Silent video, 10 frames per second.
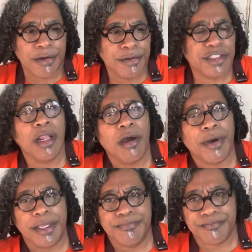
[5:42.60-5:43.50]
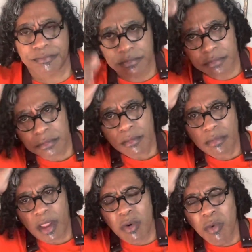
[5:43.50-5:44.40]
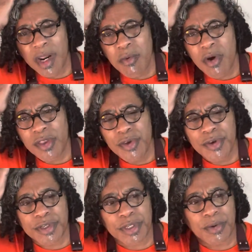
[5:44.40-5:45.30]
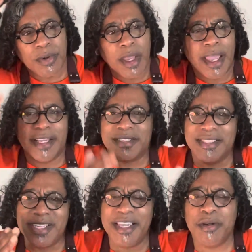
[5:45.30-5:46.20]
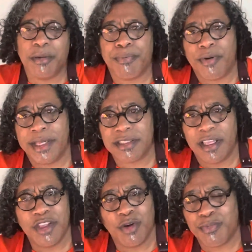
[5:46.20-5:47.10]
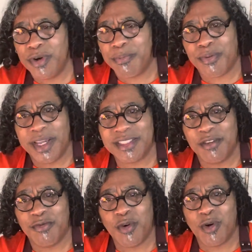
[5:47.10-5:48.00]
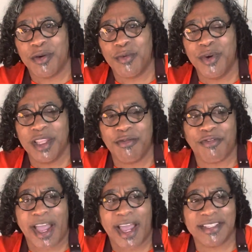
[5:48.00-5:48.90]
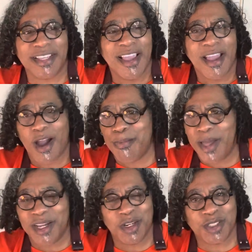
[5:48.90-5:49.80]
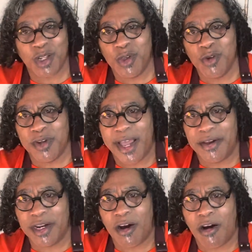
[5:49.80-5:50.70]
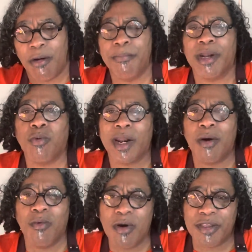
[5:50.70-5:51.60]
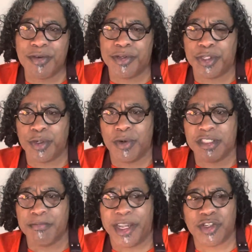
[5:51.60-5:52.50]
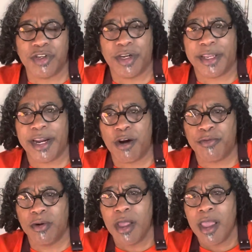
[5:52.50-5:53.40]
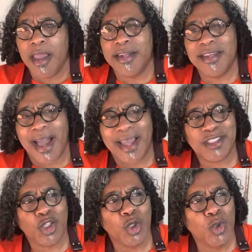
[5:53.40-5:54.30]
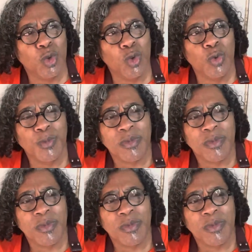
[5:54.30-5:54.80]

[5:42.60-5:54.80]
Soloy. What I want you to do is continue to press. You're pressing forward really fast. I'm not going to slow you down at all. But what I want you to do is make sure you're careful not to